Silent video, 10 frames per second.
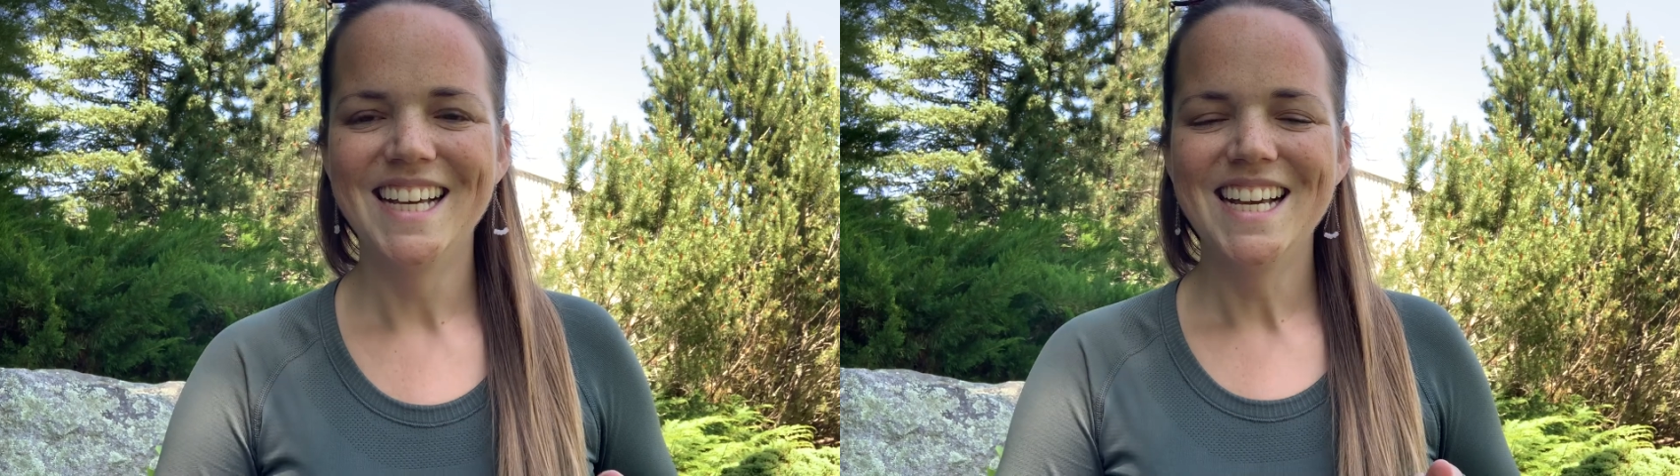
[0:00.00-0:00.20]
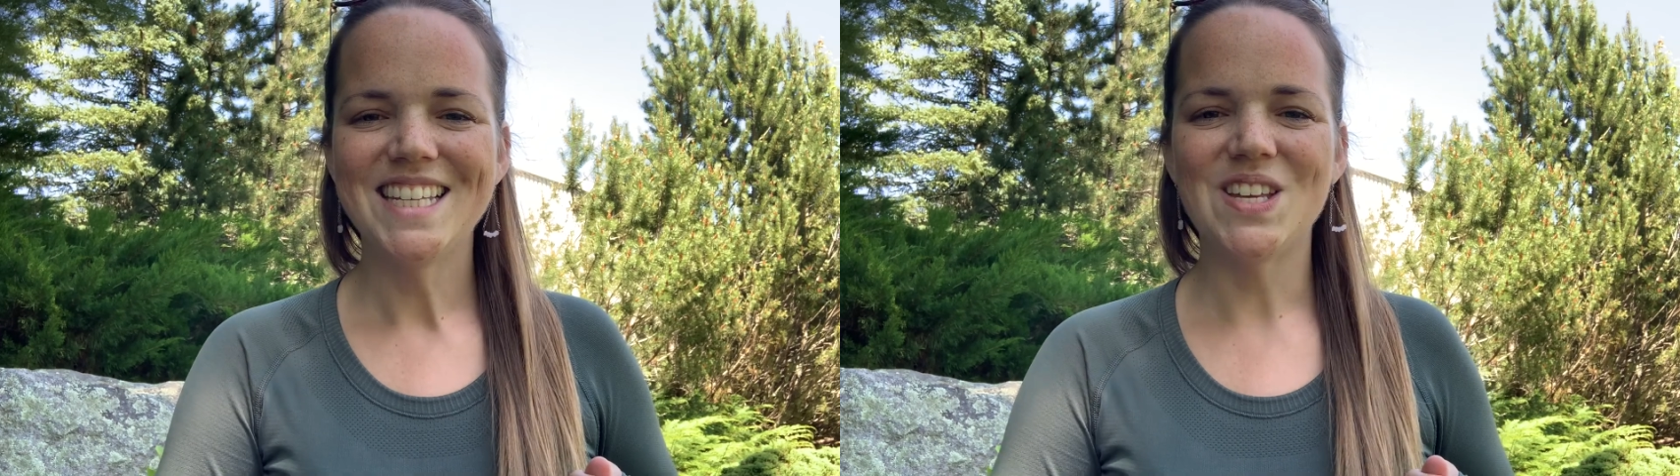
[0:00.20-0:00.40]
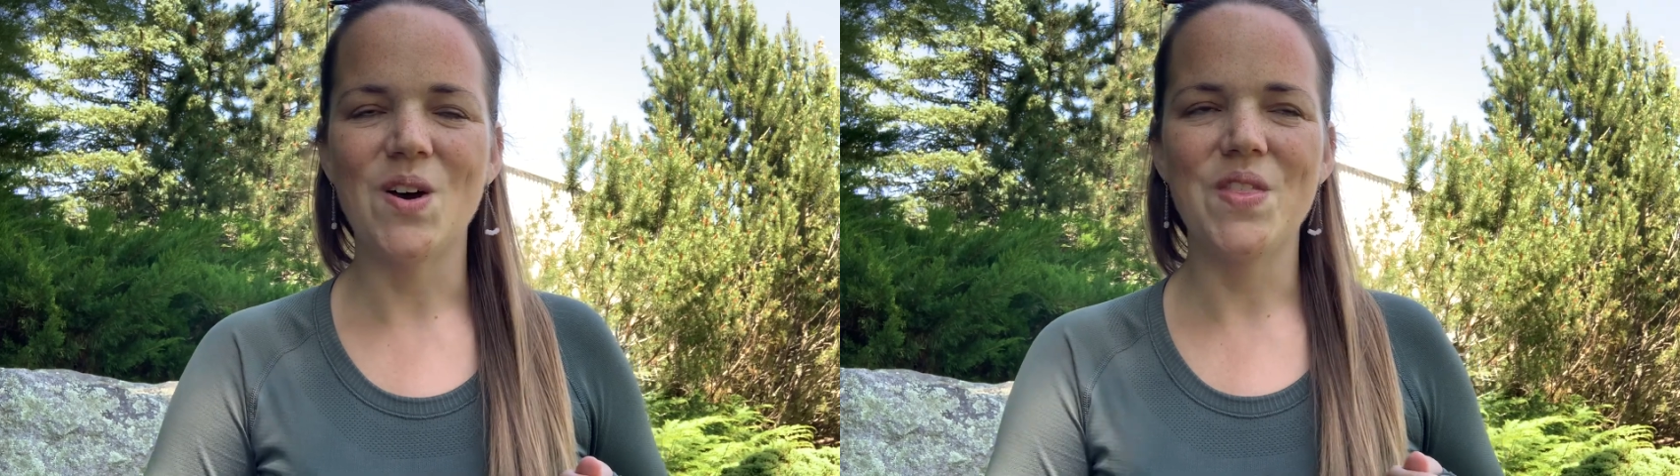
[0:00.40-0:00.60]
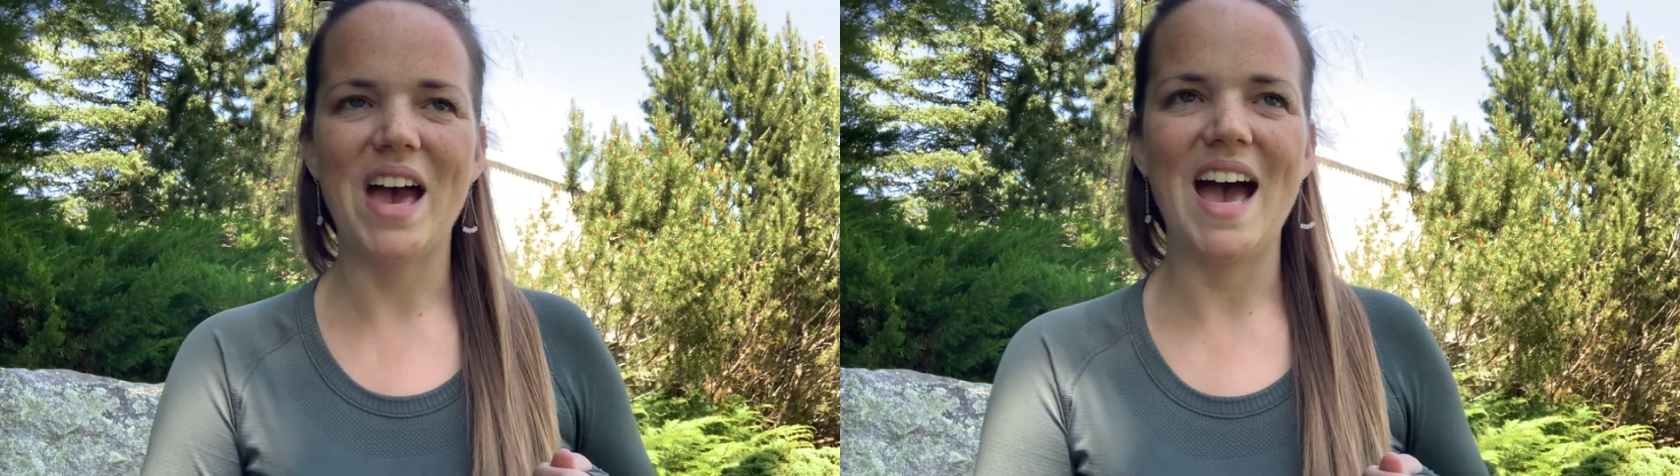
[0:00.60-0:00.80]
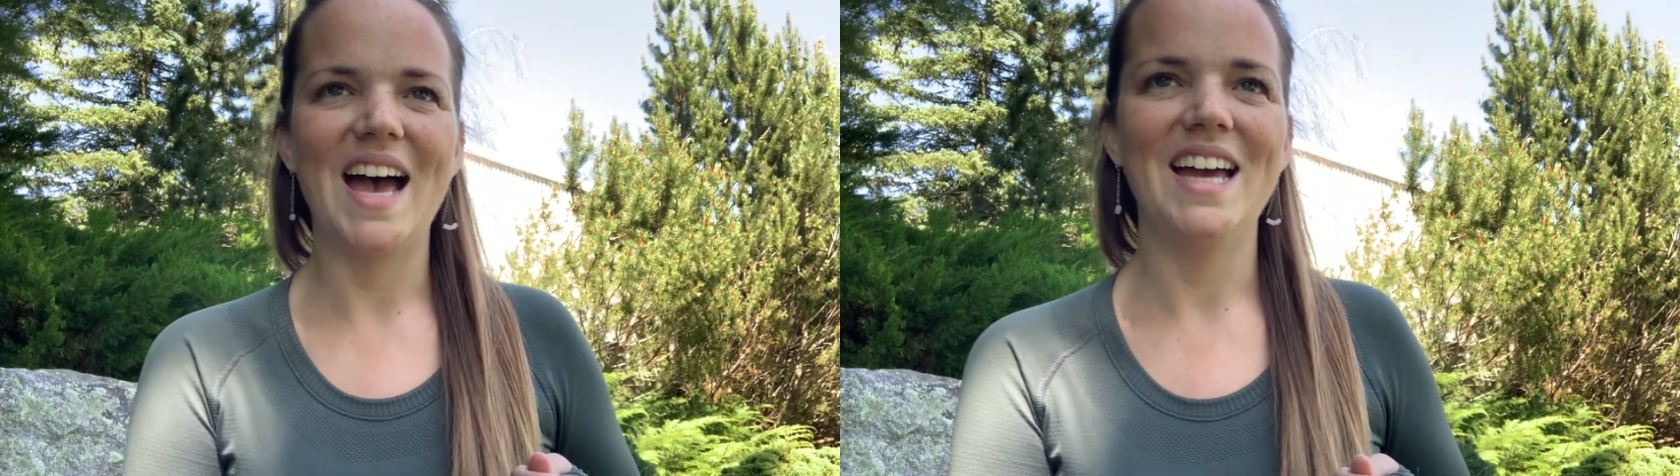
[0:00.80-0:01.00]
so
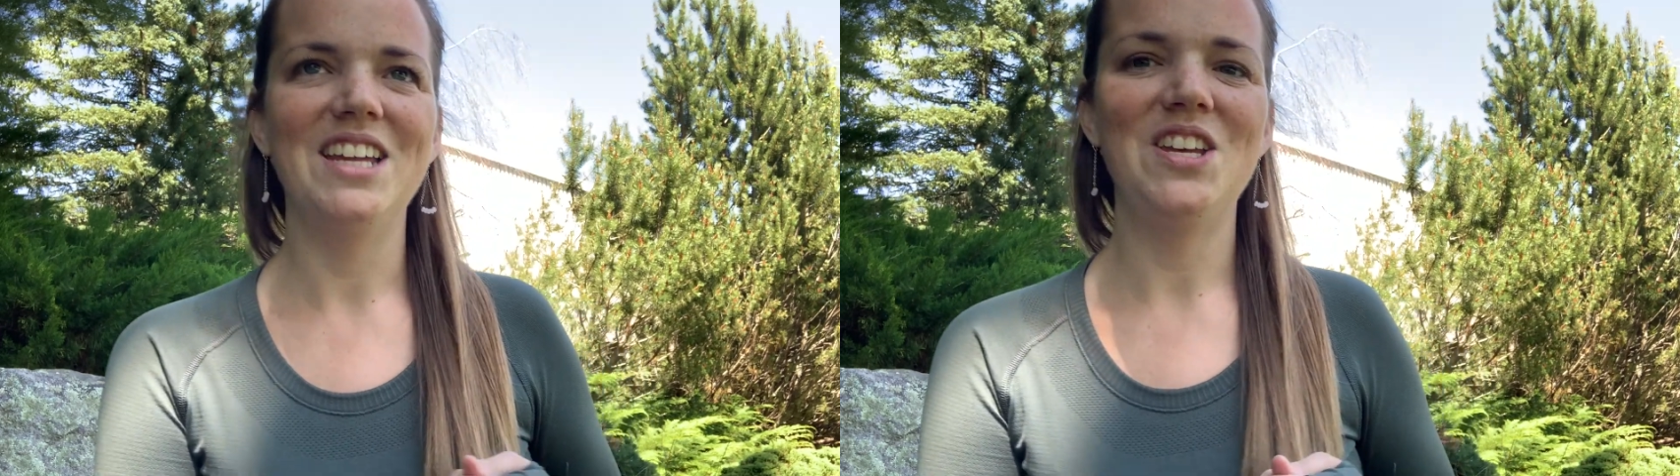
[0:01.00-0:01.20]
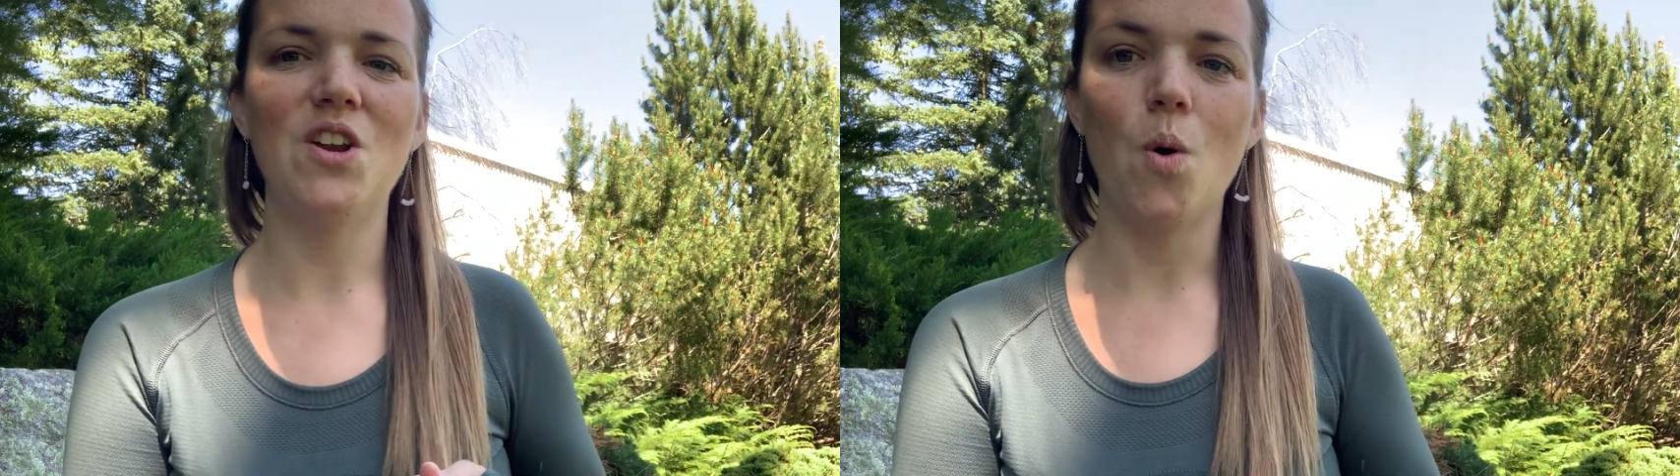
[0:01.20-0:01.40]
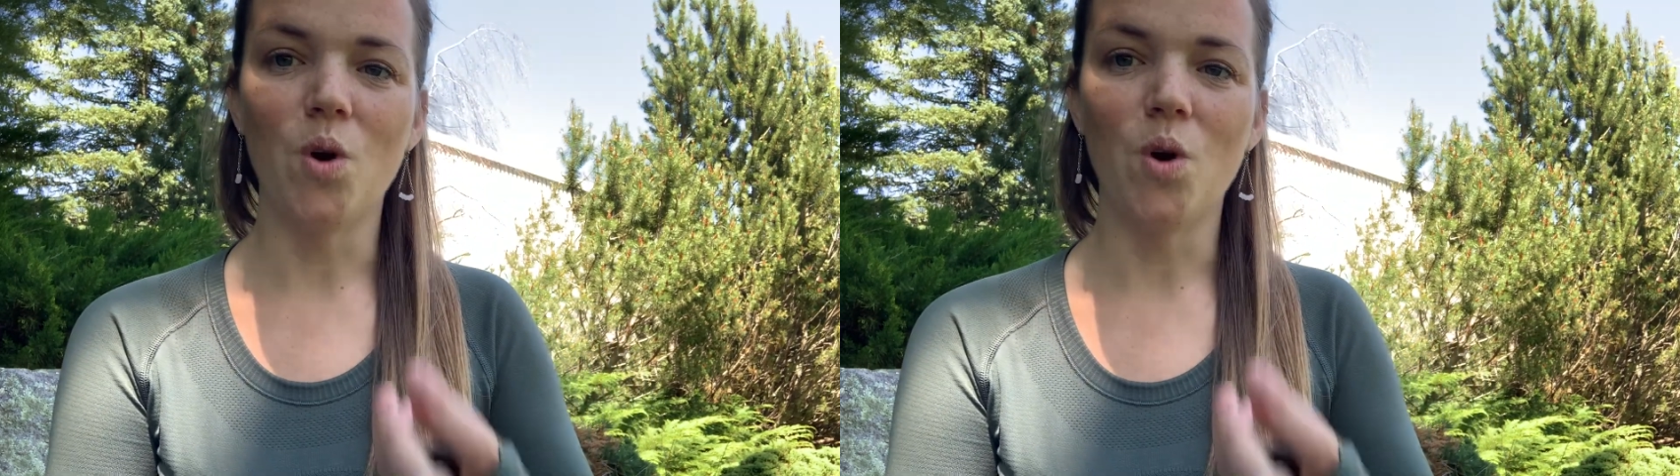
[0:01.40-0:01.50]
that, you know,